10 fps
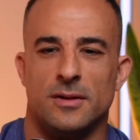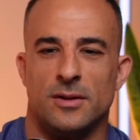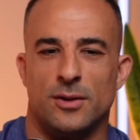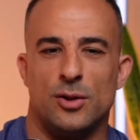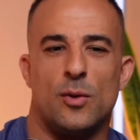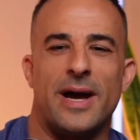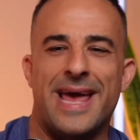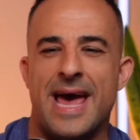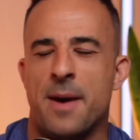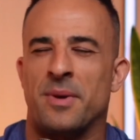who I
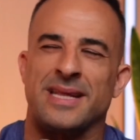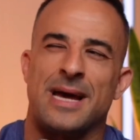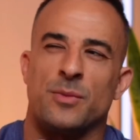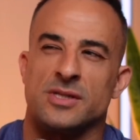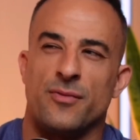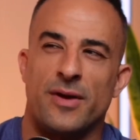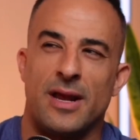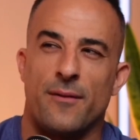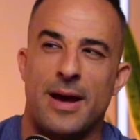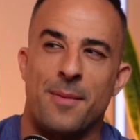am. My dad wasn't really
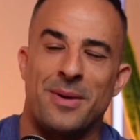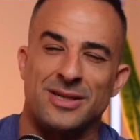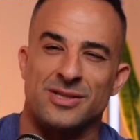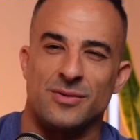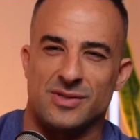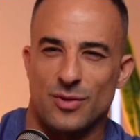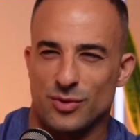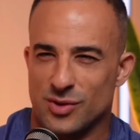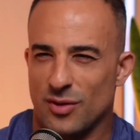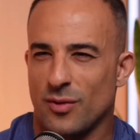around much, so I was
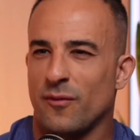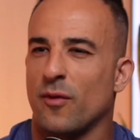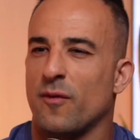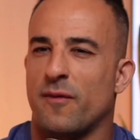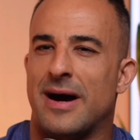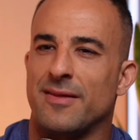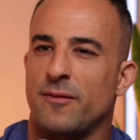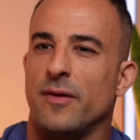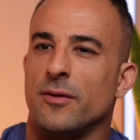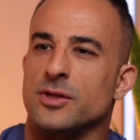sort of looking for a father
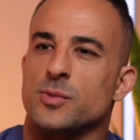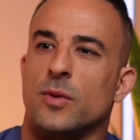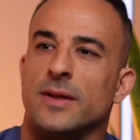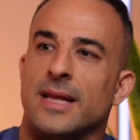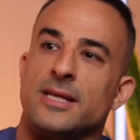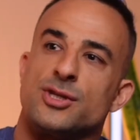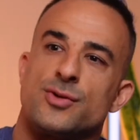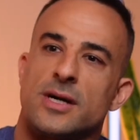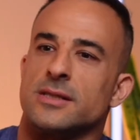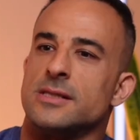figure as well. And the
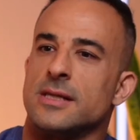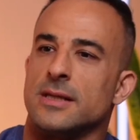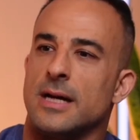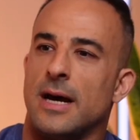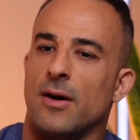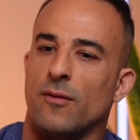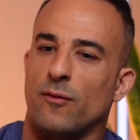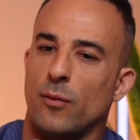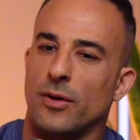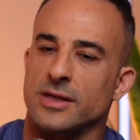instructors of
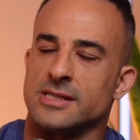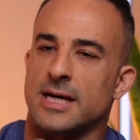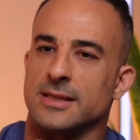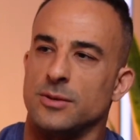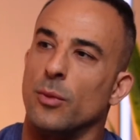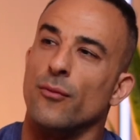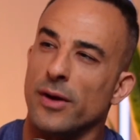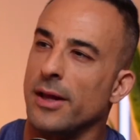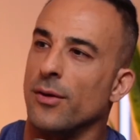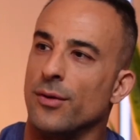where I started were
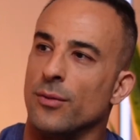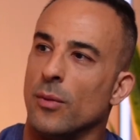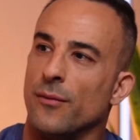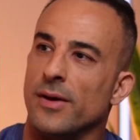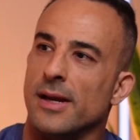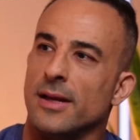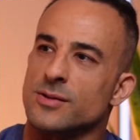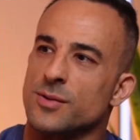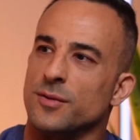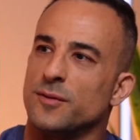really good. Were really
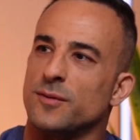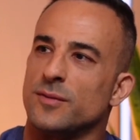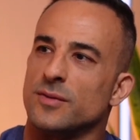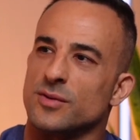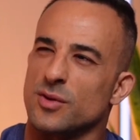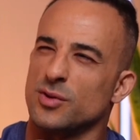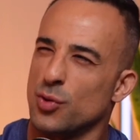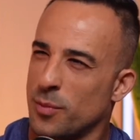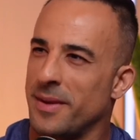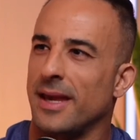sort of
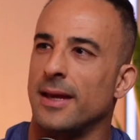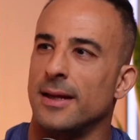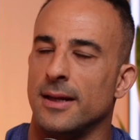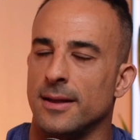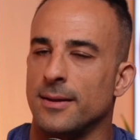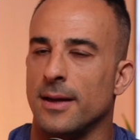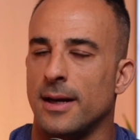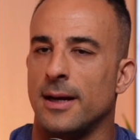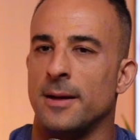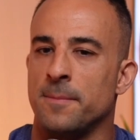took me in,
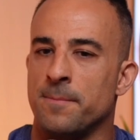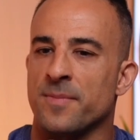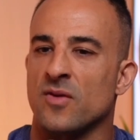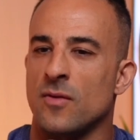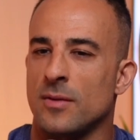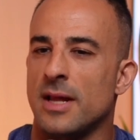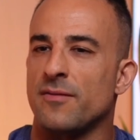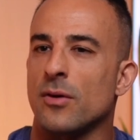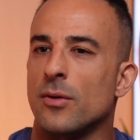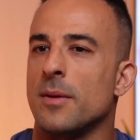and so it left
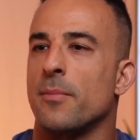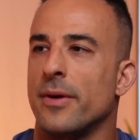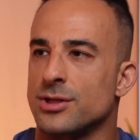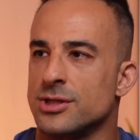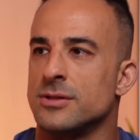a good impression.